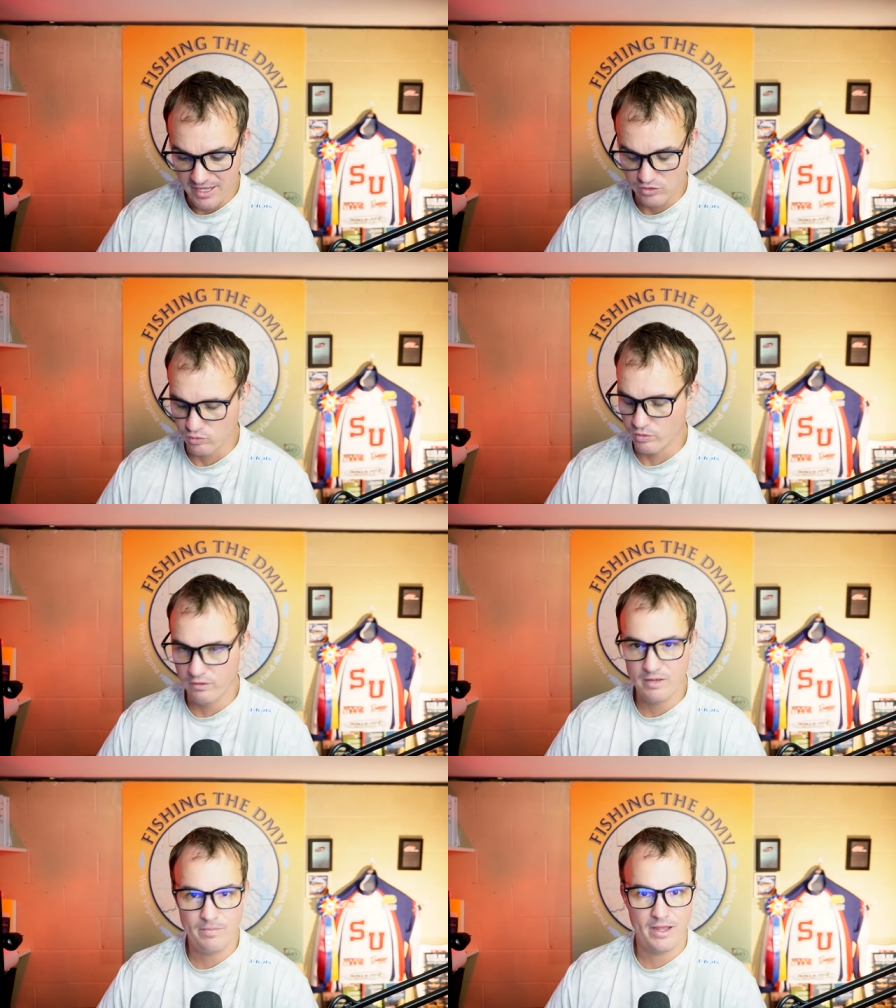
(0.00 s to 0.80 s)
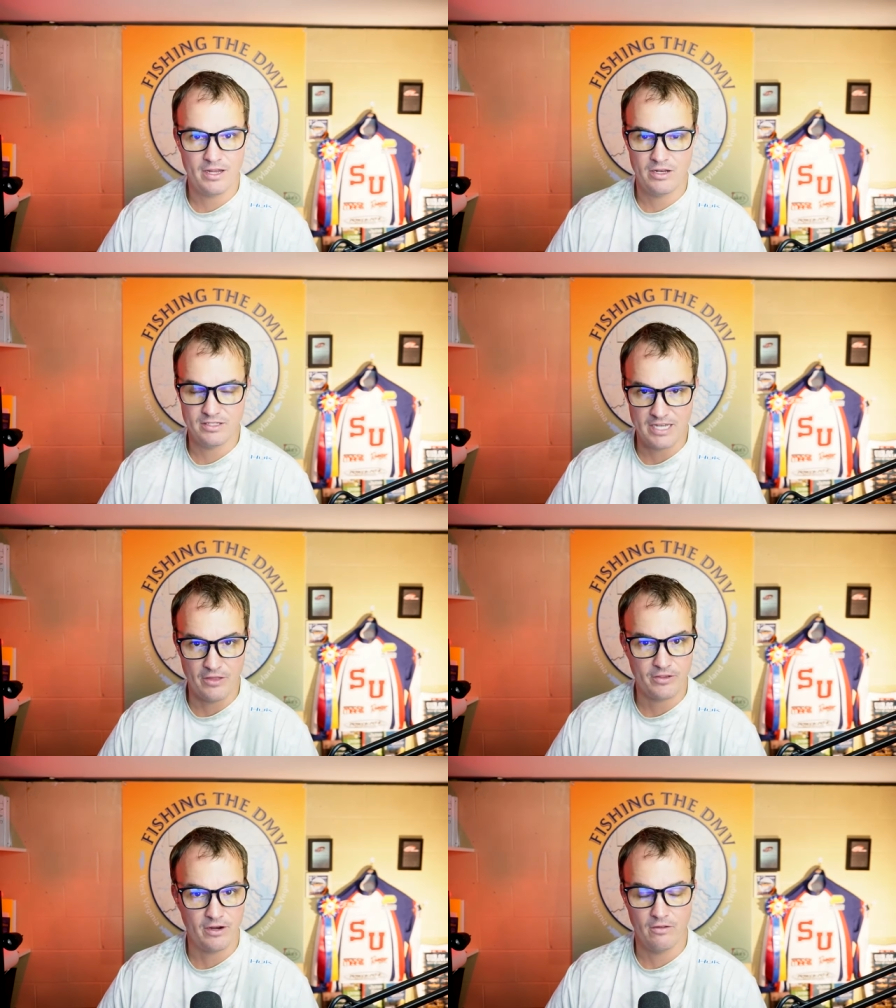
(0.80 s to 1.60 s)
it's really big in
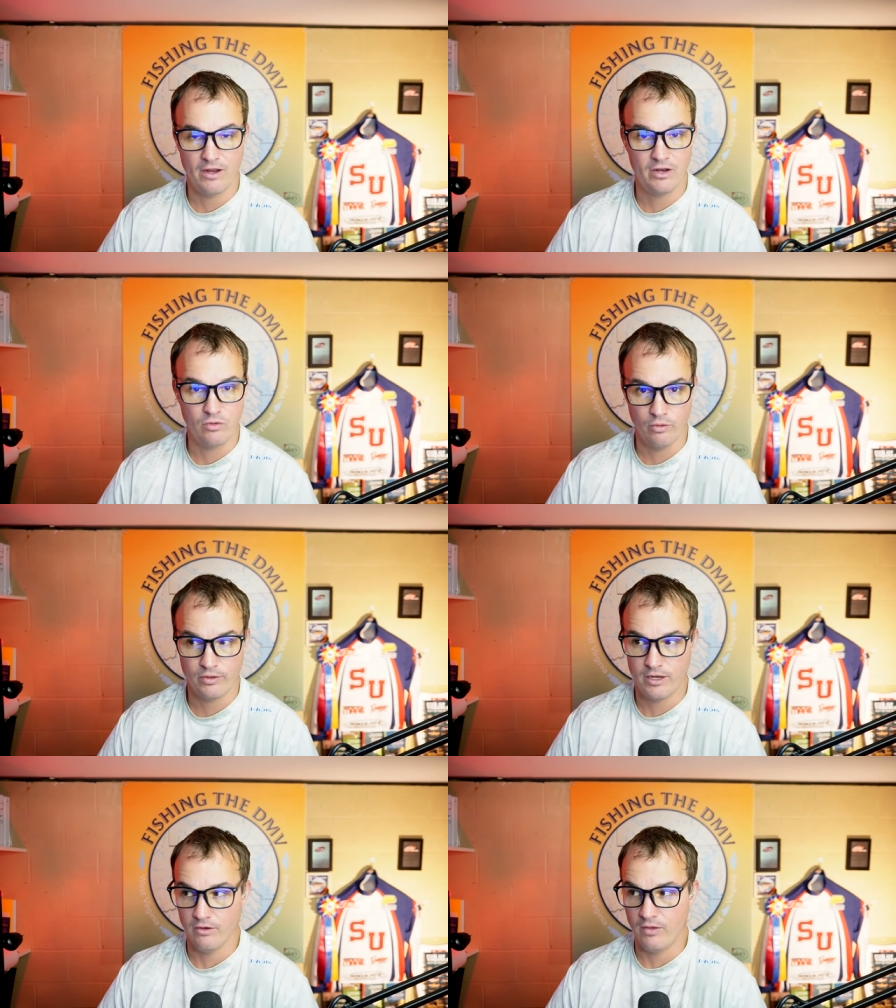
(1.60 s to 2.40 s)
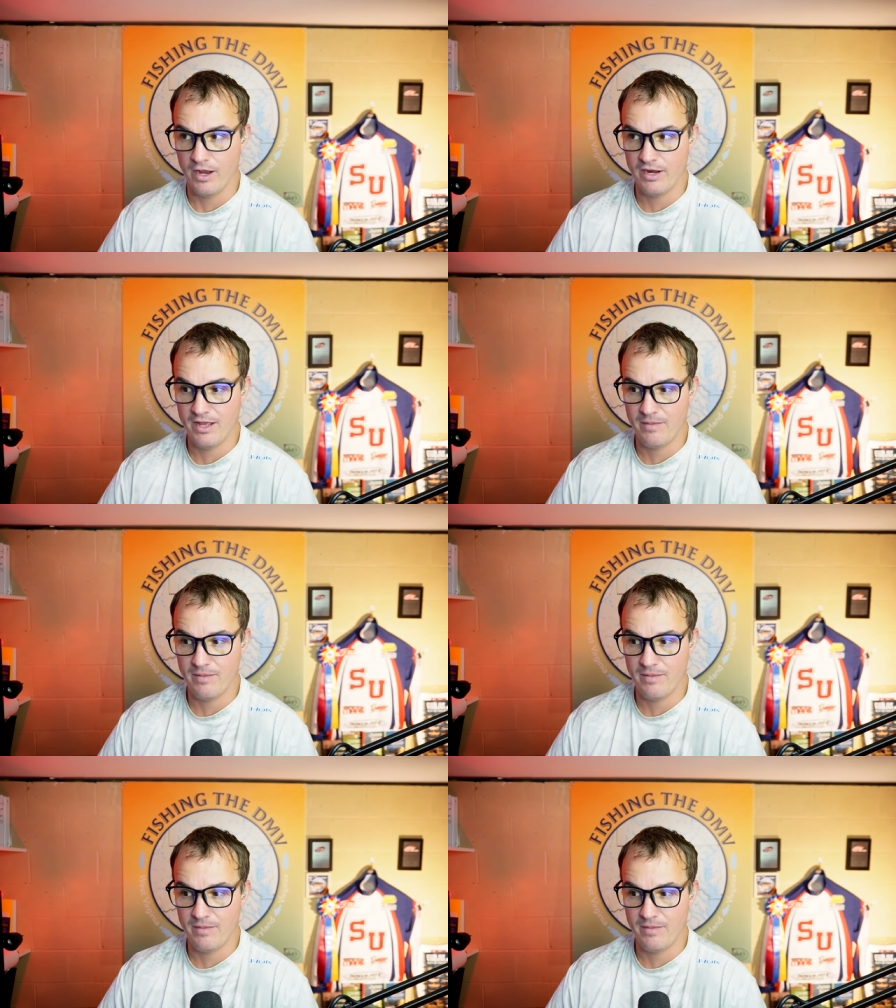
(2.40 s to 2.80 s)
South Carolina, North Carolina.